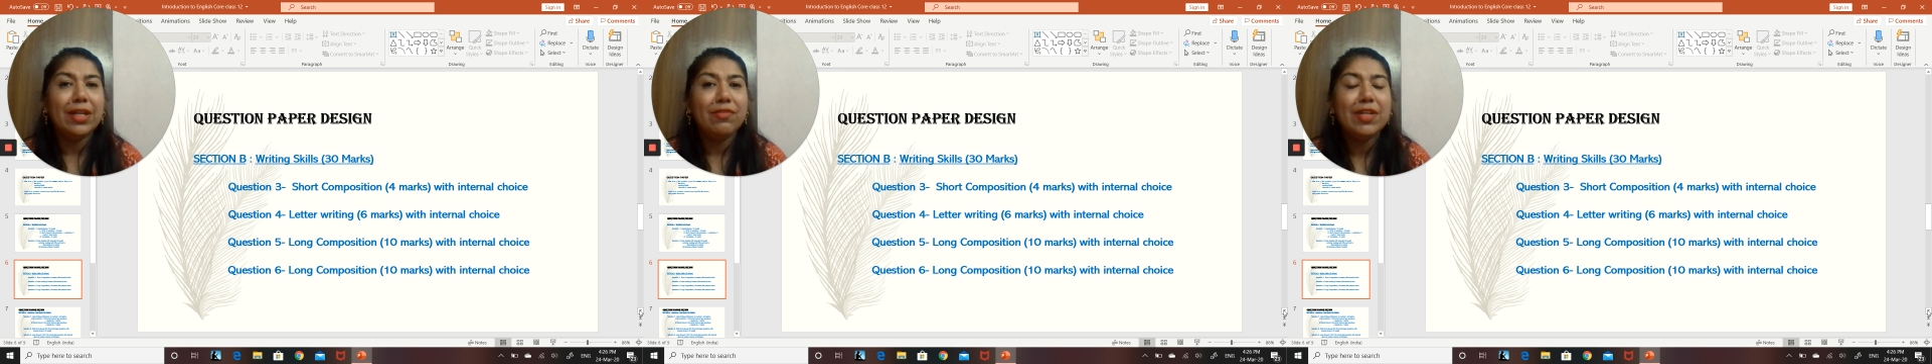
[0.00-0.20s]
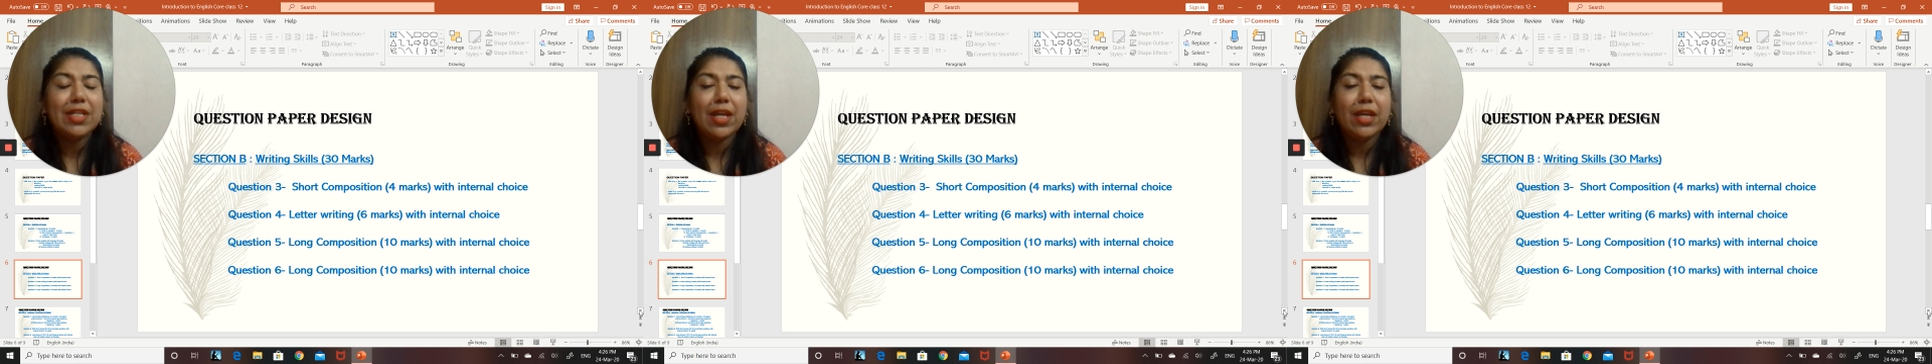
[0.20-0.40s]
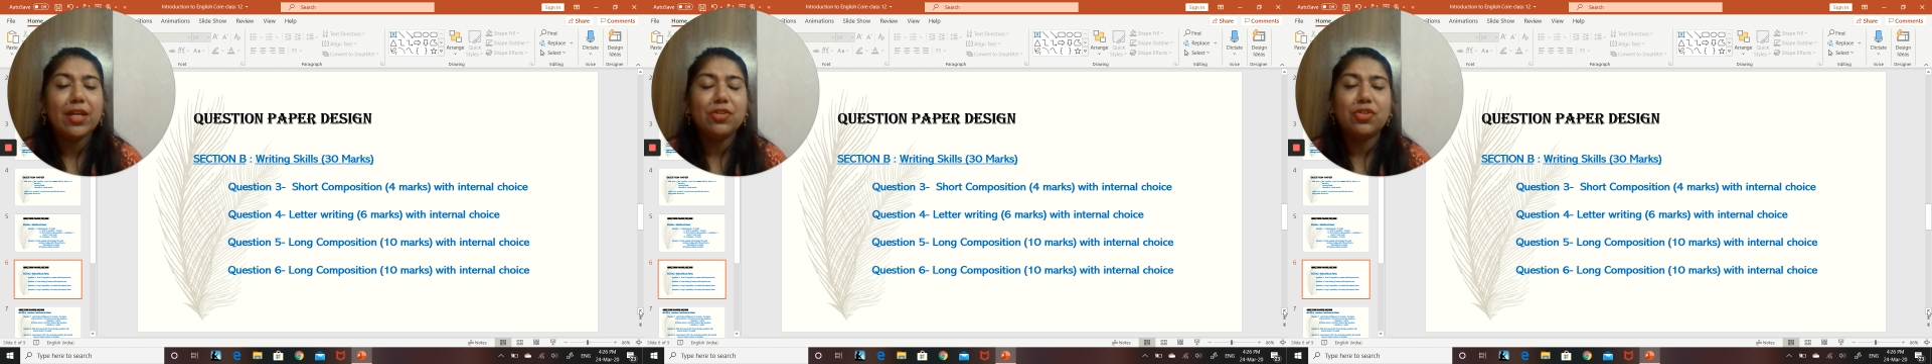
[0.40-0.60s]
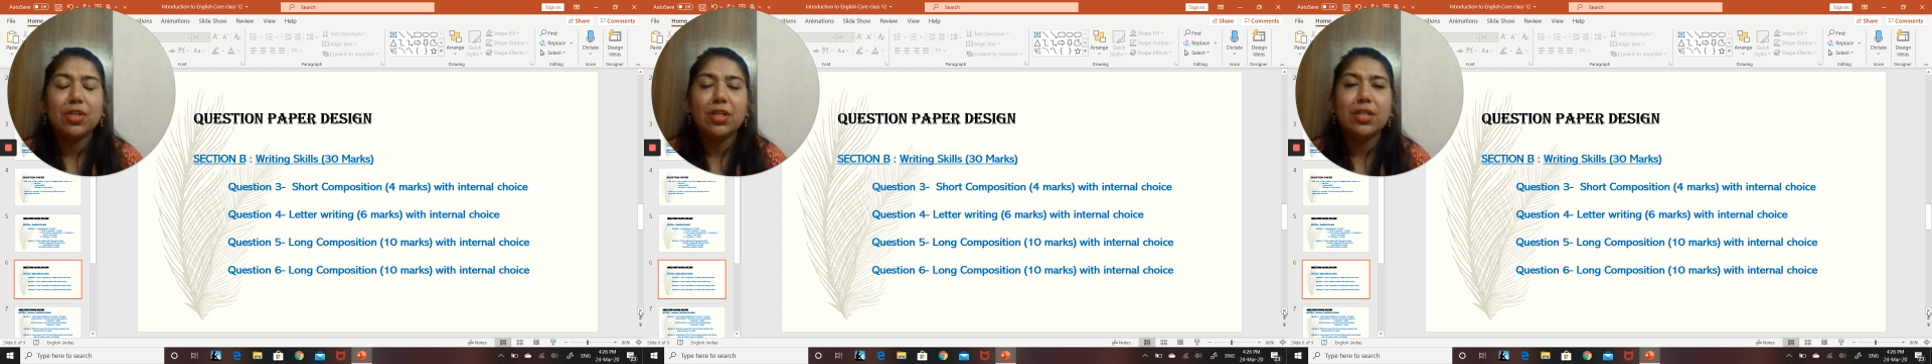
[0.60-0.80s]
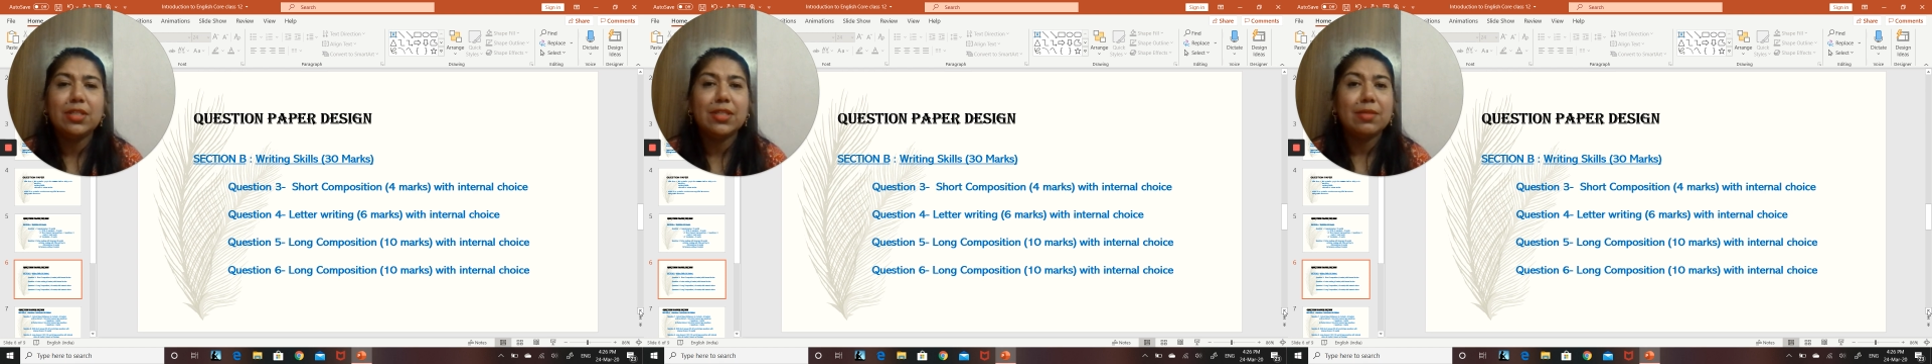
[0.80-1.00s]

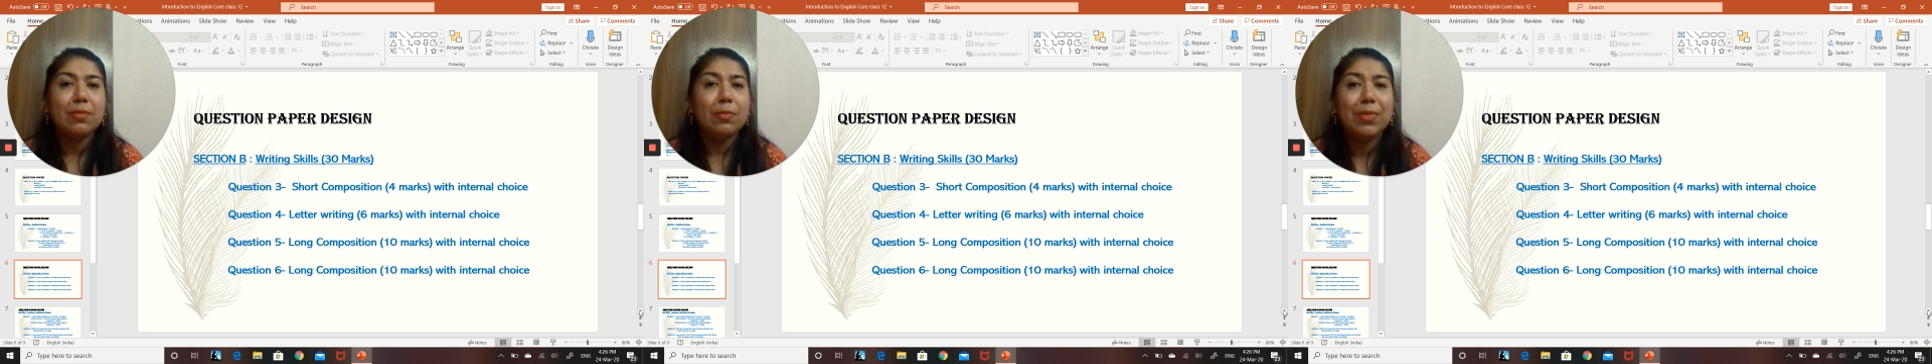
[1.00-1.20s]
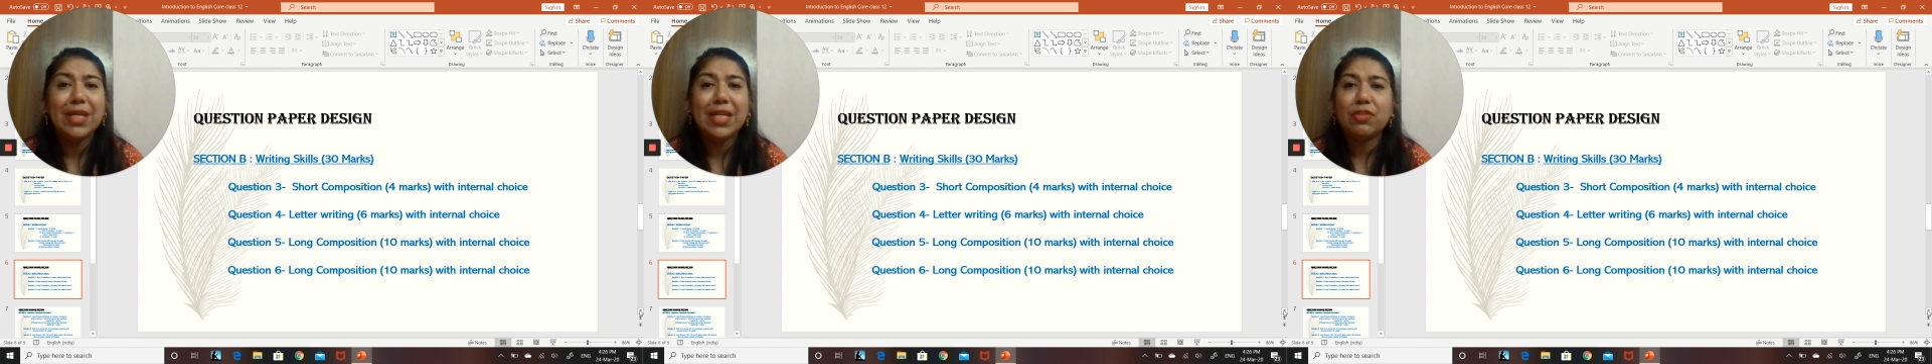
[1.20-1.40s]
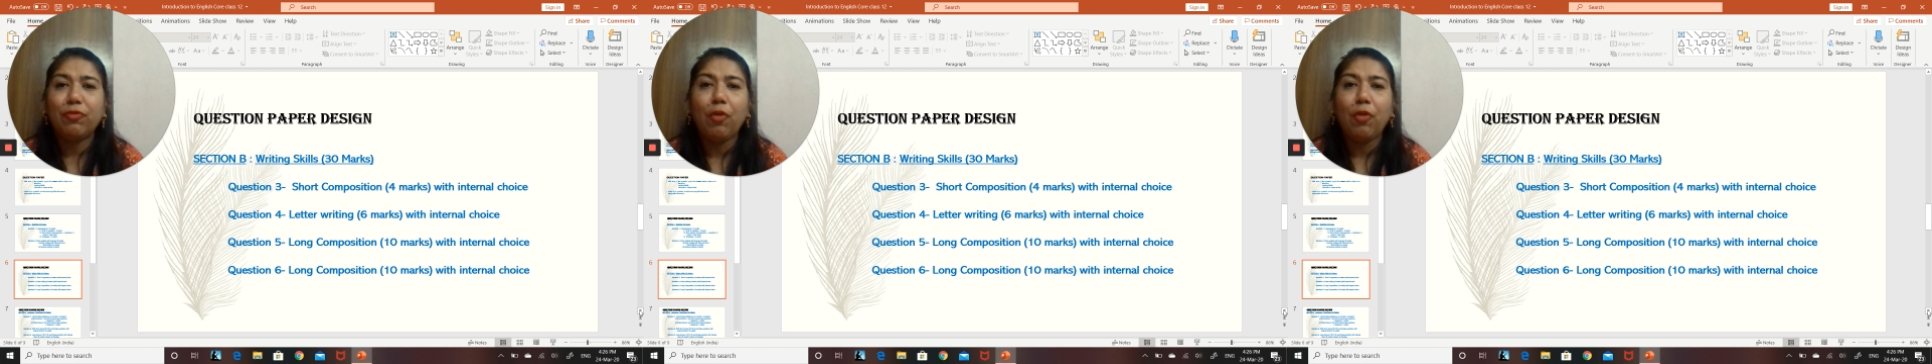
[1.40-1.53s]
invitations, be it